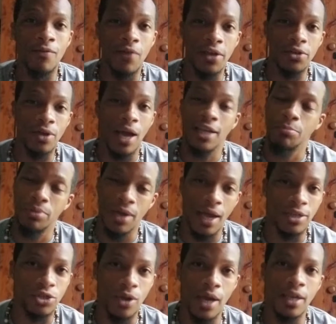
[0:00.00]
But I
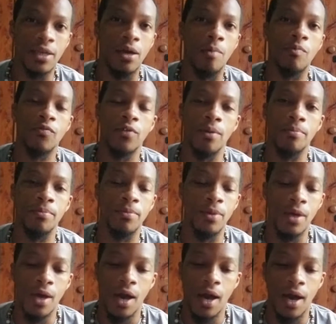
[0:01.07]
try to come from
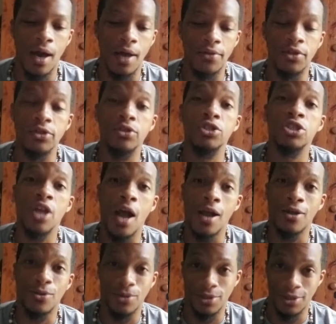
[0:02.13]
the
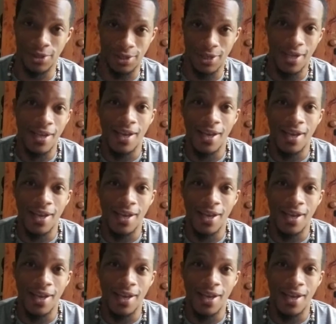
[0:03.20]
chakras